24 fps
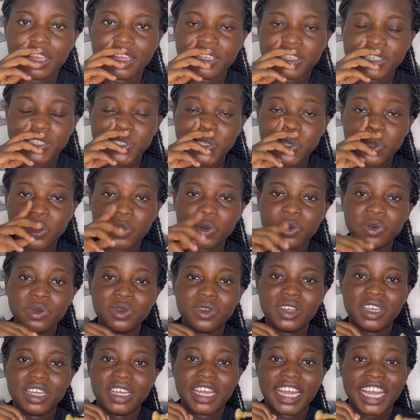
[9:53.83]
So
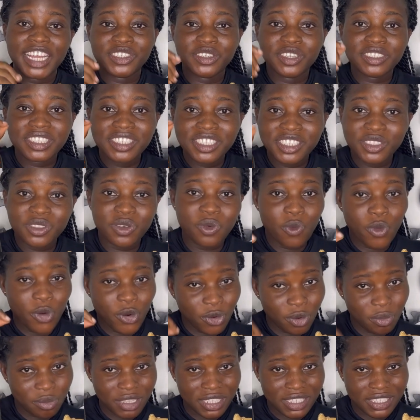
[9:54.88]
I just did it on
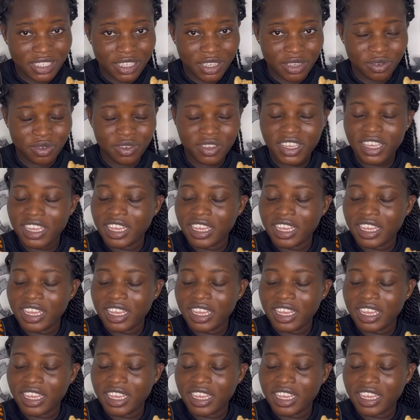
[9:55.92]
warrior beats now.